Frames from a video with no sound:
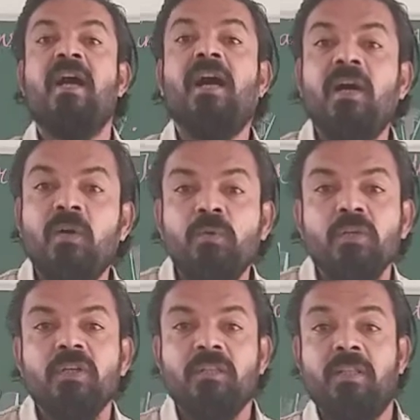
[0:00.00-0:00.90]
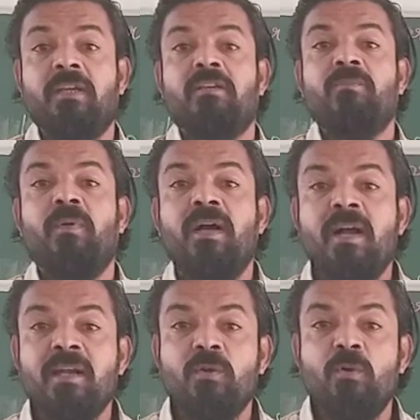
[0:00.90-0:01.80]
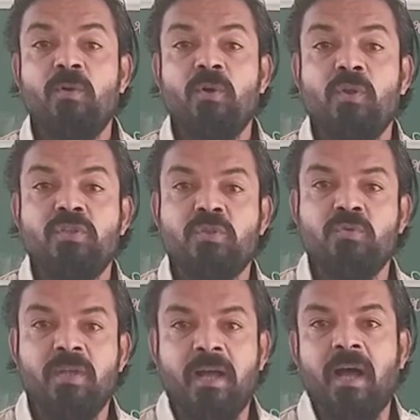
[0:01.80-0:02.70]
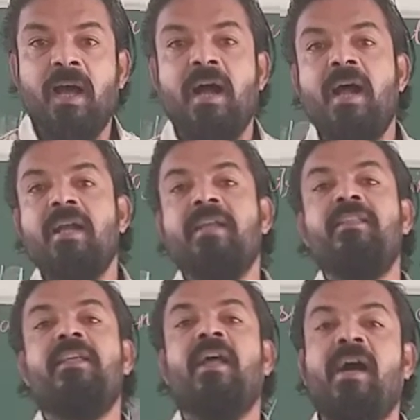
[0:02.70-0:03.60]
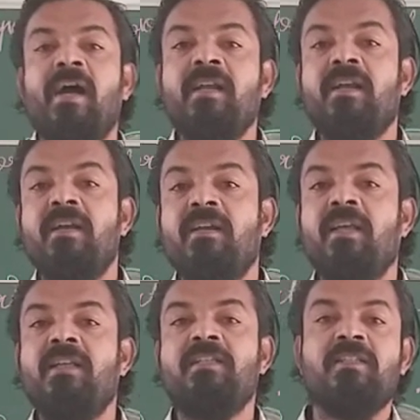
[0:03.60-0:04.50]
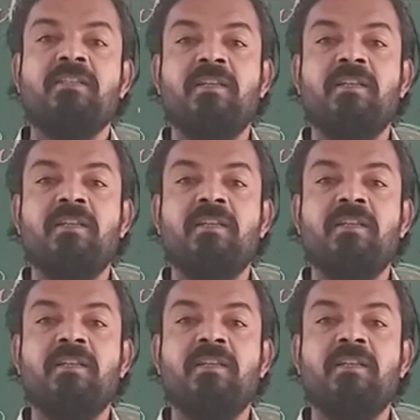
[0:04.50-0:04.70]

How? That blood goes to the heart, and that heart contains,